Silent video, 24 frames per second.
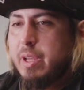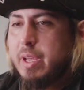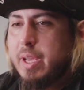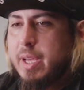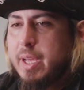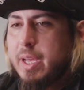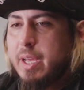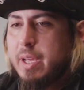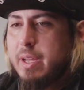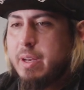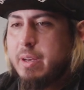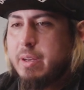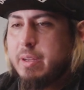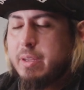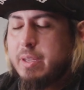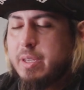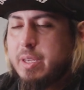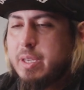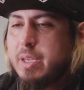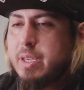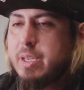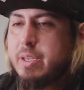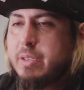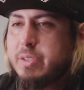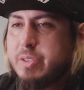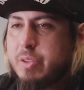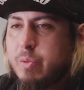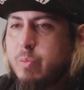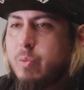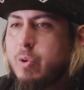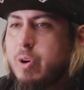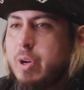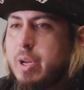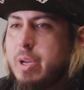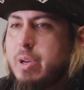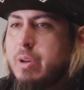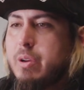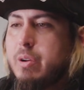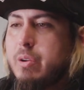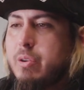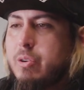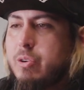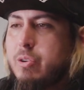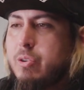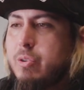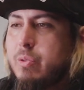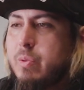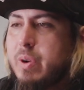And he's the one
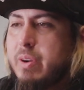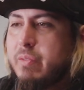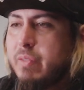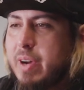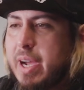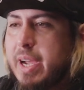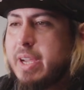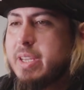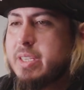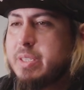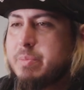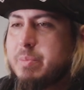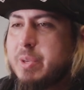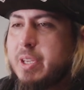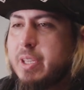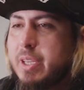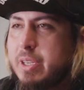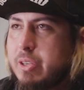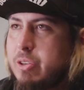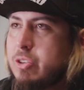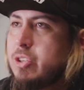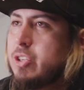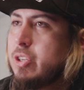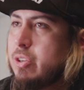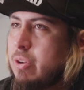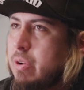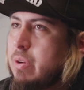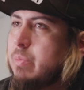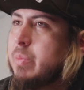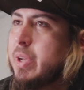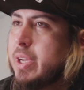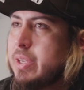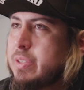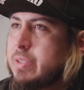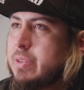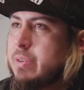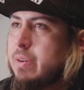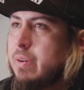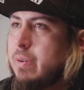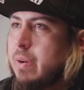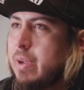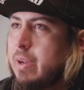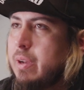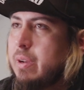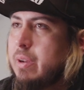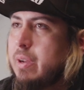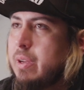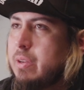who advised me, like, you should go to
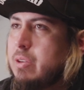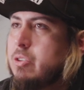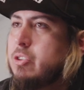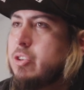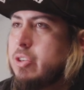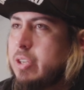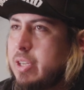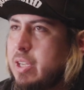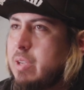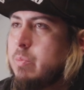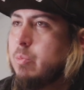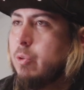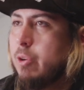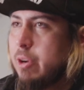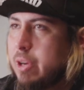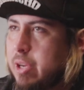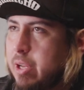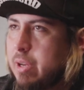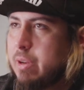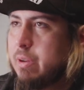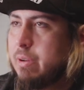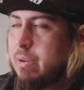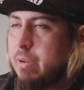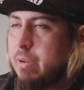Mexico and you should keep working.